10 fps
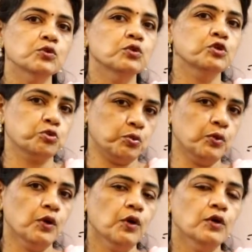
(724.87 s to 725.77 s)
2,
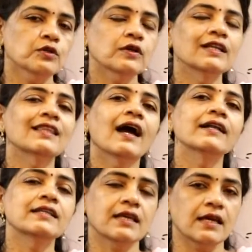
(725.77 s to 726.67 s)
2. So in
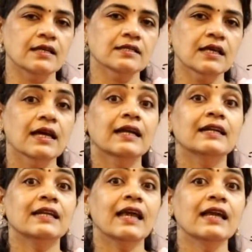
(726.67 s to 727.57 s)
that case,
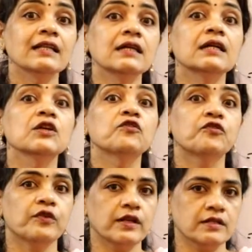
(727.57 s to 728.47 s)
take the
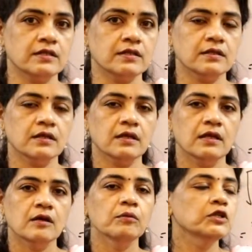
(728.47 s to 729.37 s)
difference
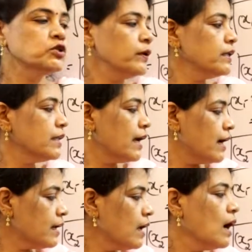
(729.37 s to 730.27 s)
between
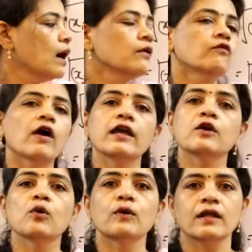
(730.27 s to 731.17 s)
their y
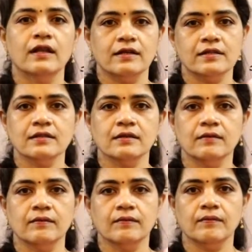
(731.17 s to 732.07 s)
coordinates.
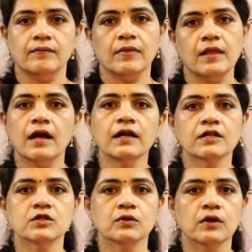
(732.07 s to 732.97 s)

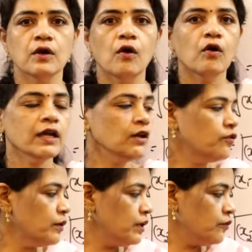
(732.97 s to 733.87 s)
Understood? Okay,
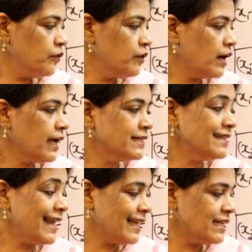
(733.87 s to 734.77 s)
if you are
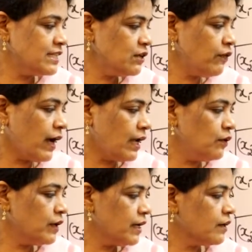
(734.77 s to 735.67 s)
getting negative
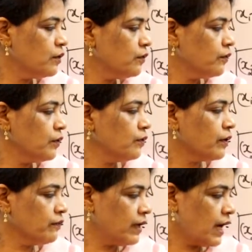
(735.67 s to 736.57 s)
value, here
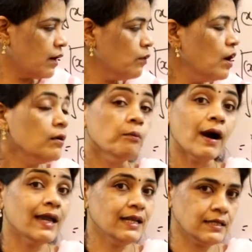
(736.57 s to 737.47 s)
we have
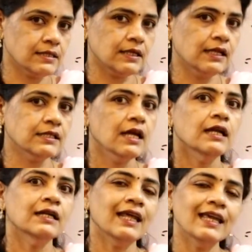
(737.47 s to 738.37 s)
minus 8,
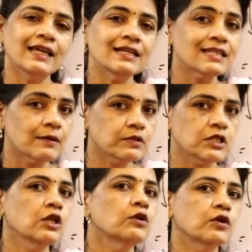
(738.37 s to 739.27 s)
take its
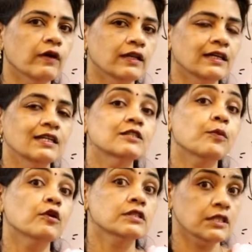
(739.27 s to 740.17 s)
absolute value, that is
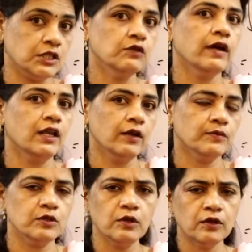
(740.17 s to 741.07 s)
positive value.
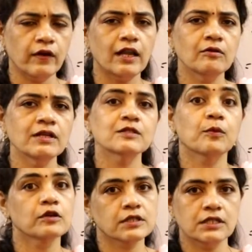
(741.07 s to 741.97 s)
Absolute value means
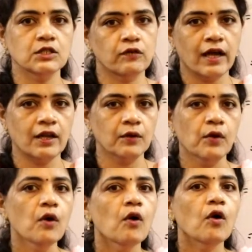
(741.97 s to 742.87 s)
positive value.
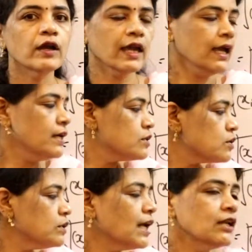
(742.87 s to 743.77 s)
Okay,
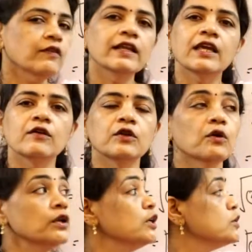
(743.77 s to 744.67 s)
so that will give,
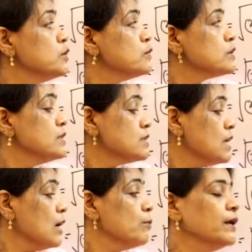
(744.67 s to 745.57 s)
no need to use this
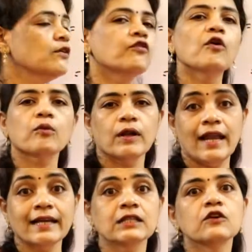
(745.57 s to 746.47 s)
big formula,
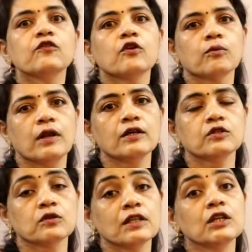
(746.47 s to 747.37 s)
lengthy formula,
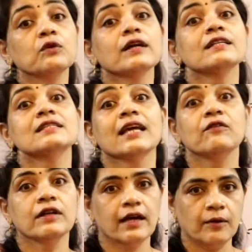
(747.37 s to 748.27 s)
so that you can
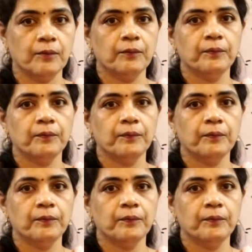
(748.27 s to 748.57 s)
save time.